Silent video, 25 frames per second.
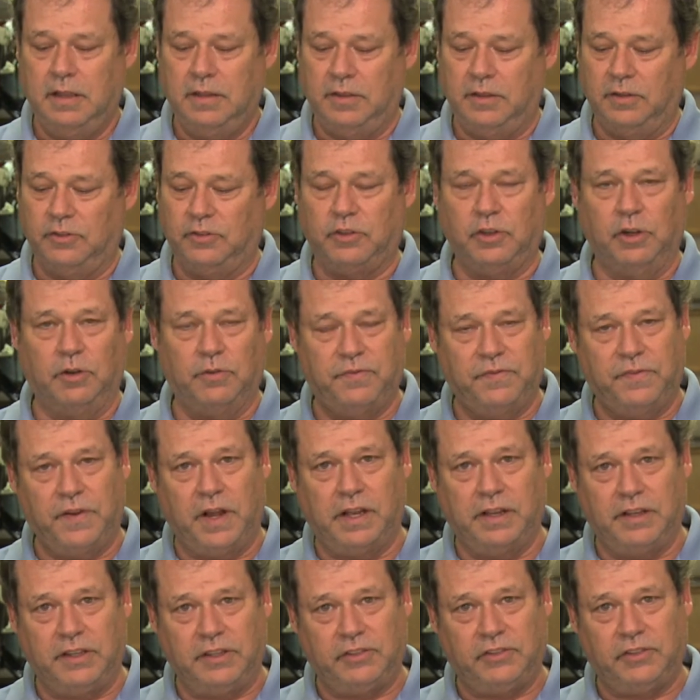there's no
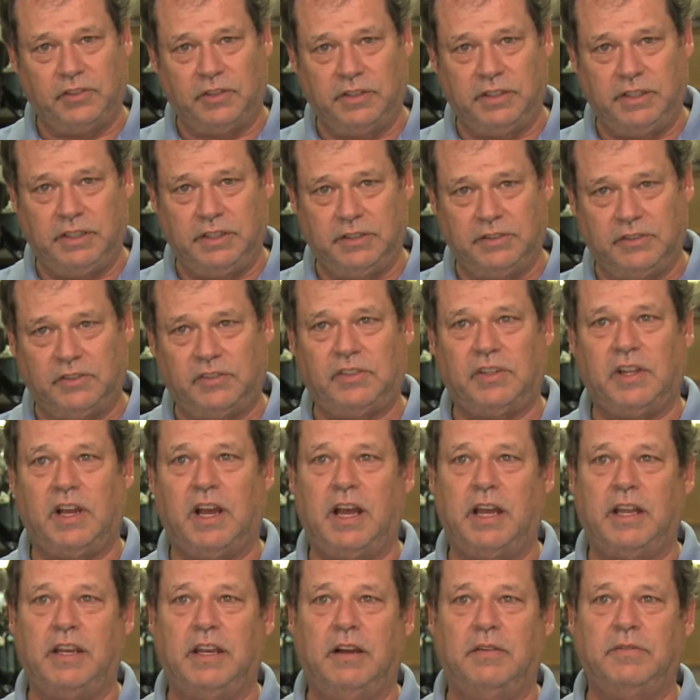fungus on the
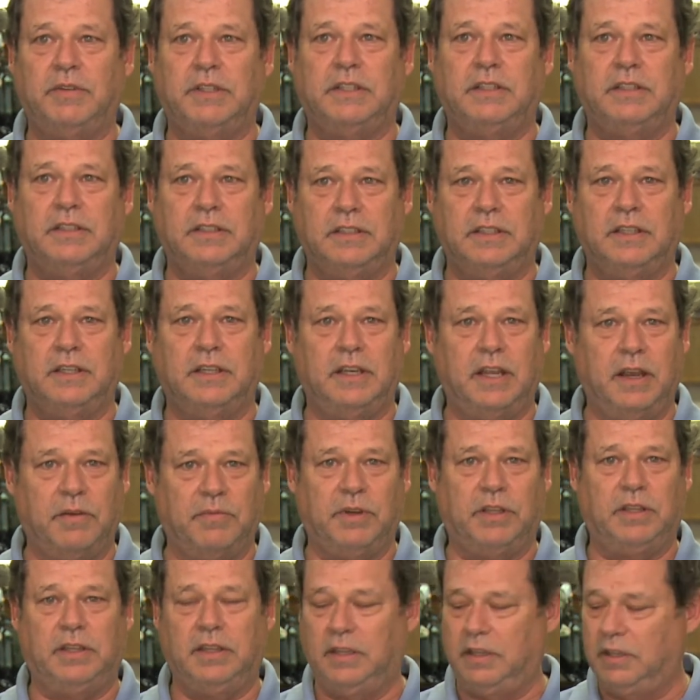inside of it, and that
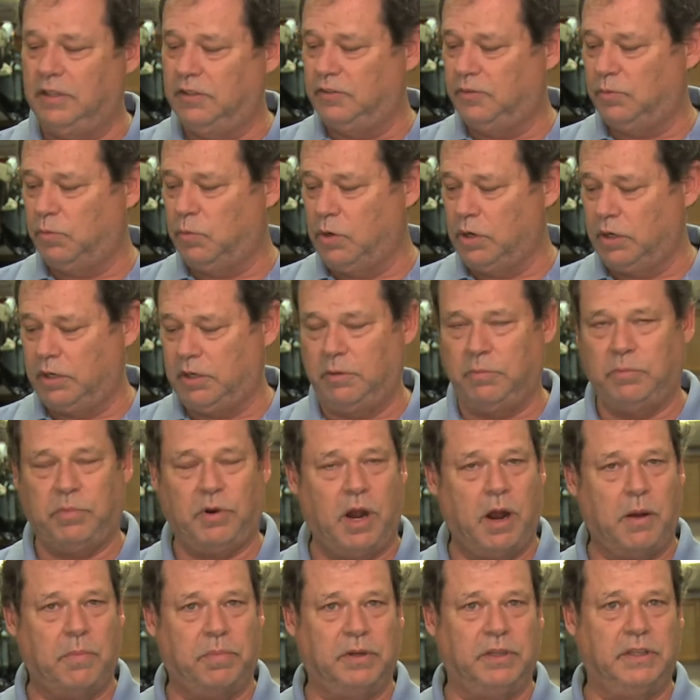everything is working
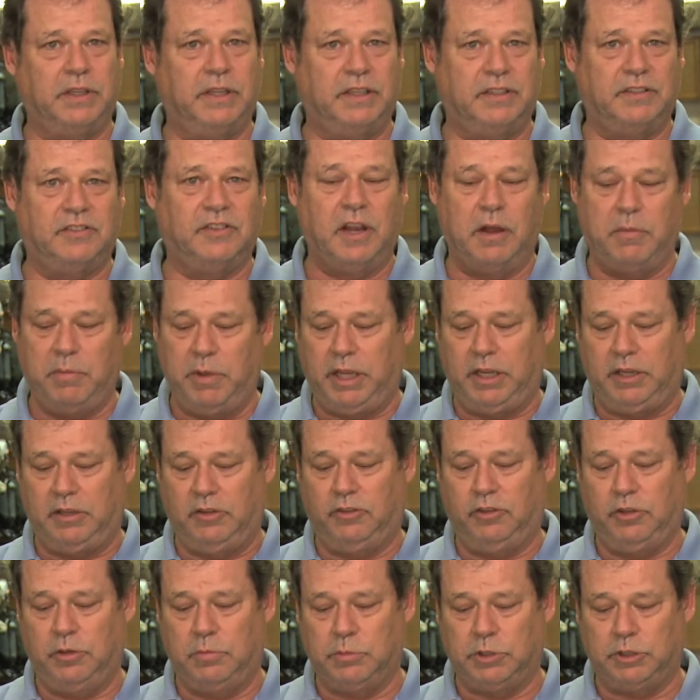properly. It's not making
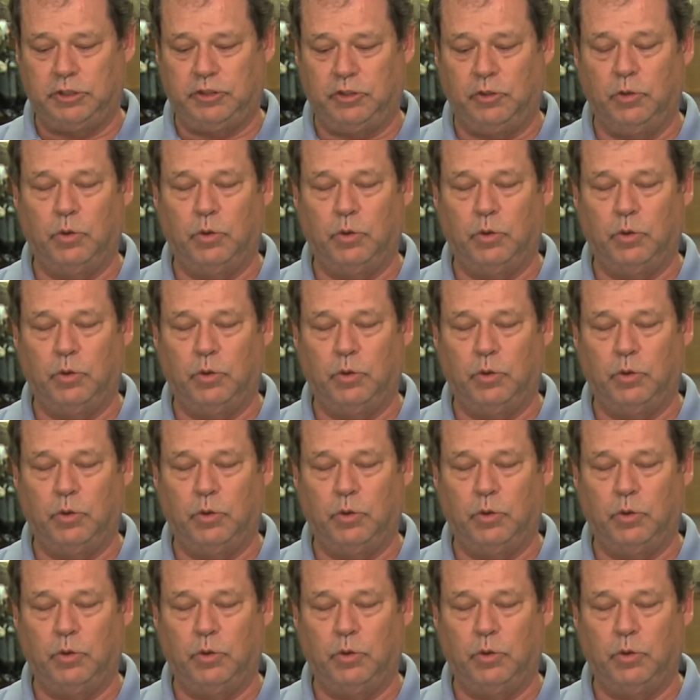too much